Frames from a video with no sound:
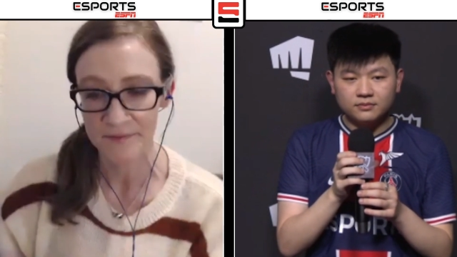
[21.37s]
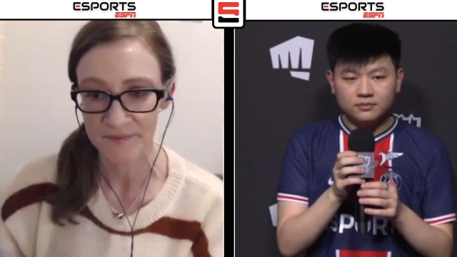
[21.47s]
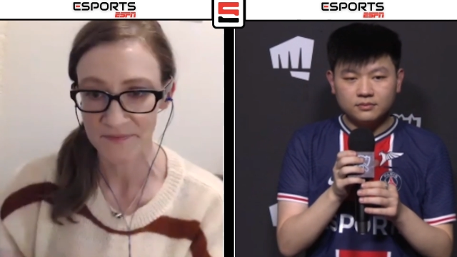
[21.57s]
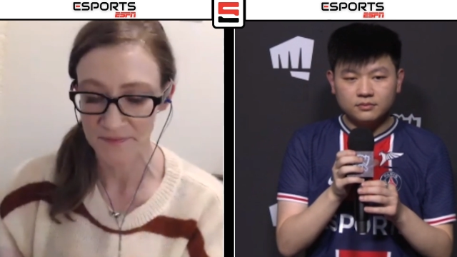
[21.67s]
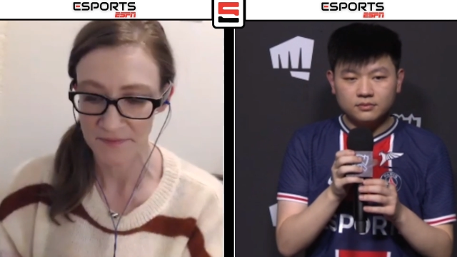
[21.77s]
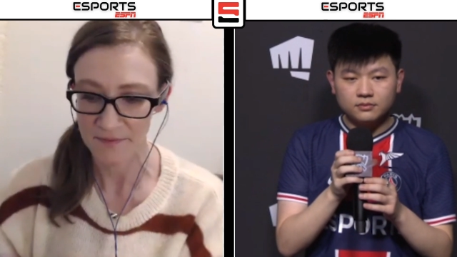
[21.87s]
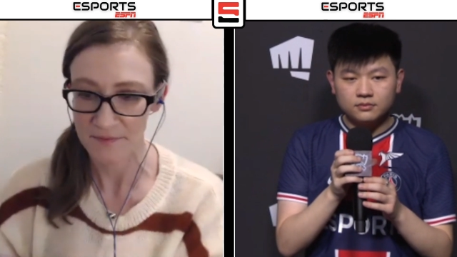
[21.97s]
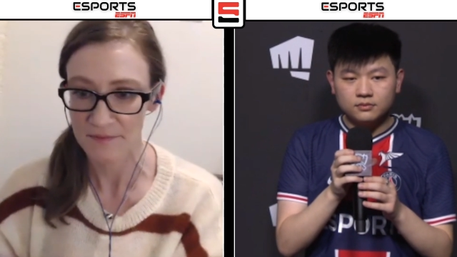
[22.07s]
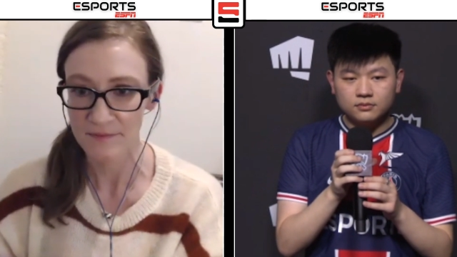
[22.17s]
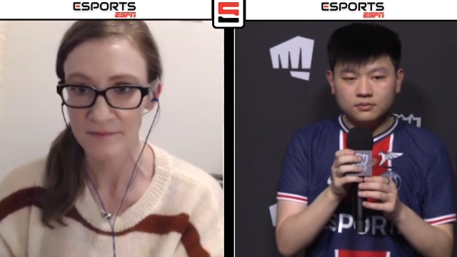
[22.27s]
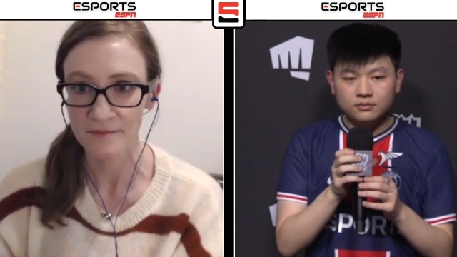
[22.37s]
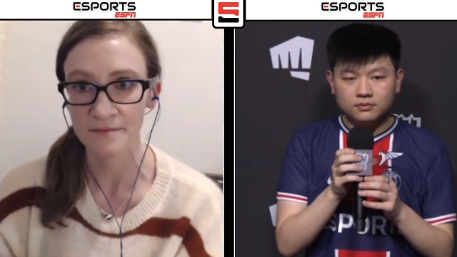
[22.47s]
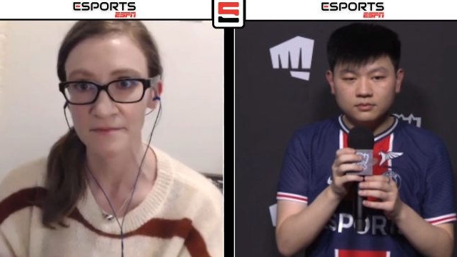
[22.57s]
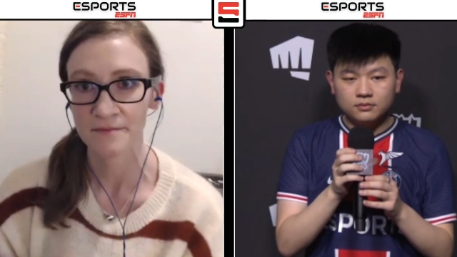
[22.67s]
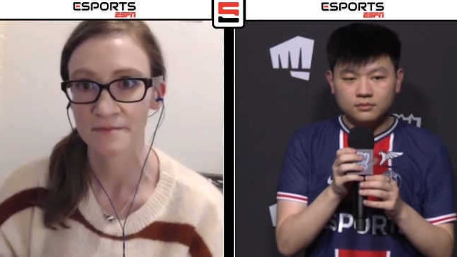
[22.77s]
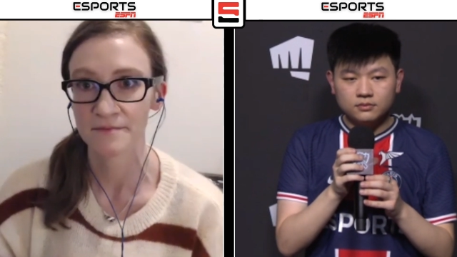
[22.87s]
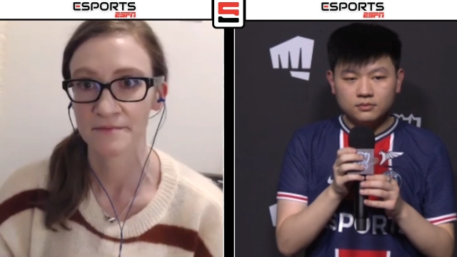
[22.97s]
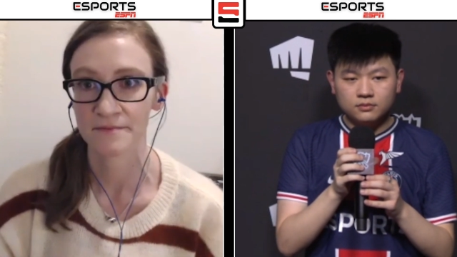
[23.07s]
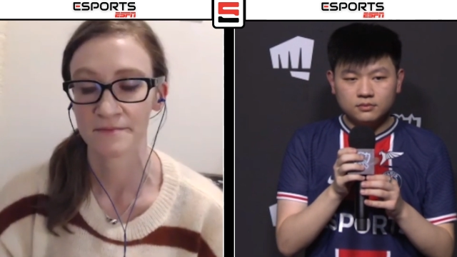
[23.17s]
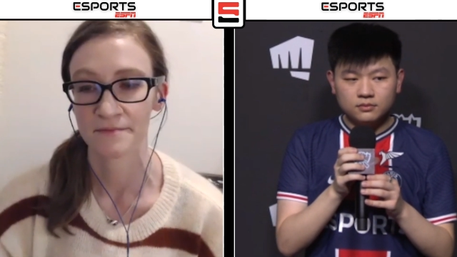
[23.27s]

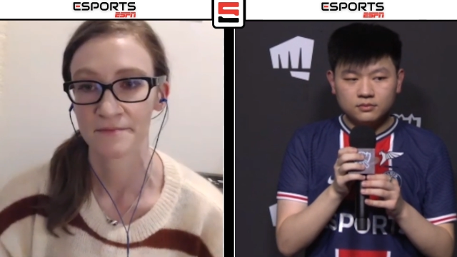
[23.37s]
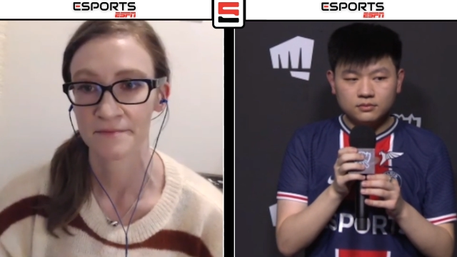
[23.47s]
(no one is talking)